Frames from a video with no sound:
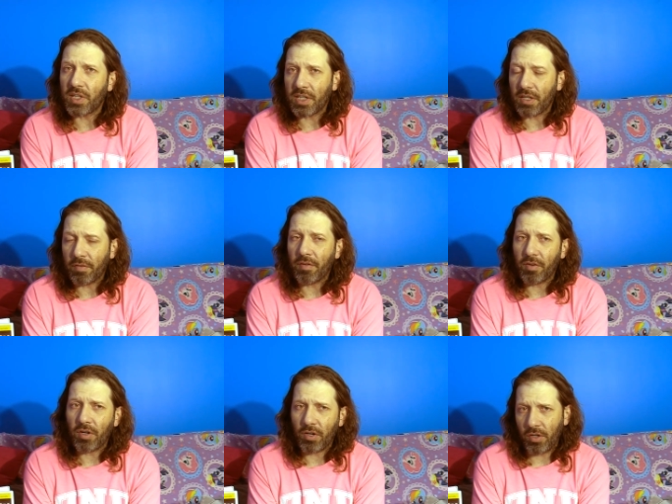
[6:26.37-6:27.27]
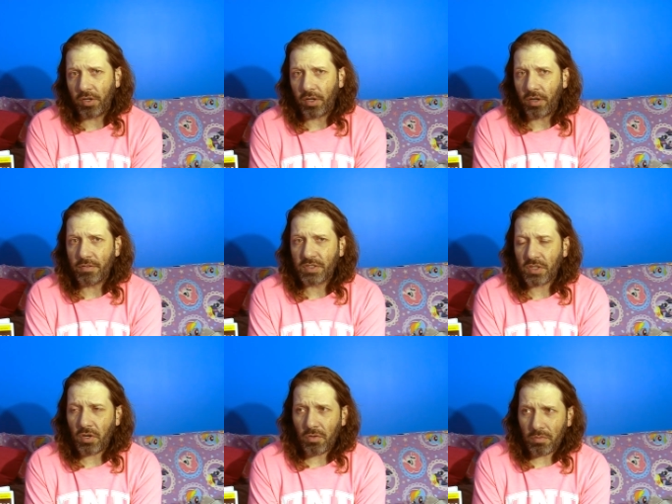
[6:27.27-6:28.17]
thing I've ever heard of,
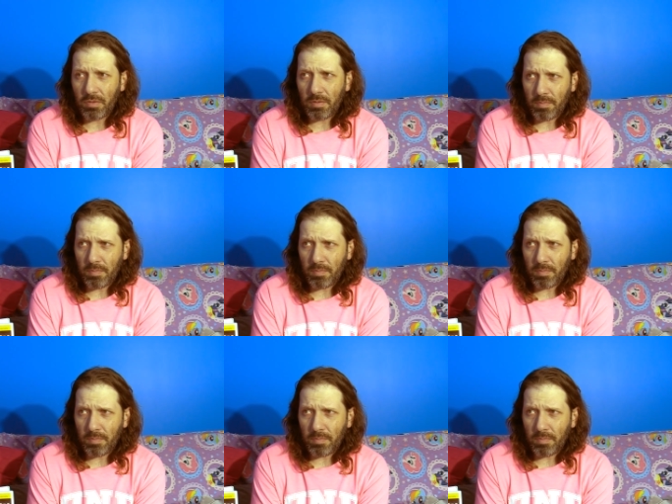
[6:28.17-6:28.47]
so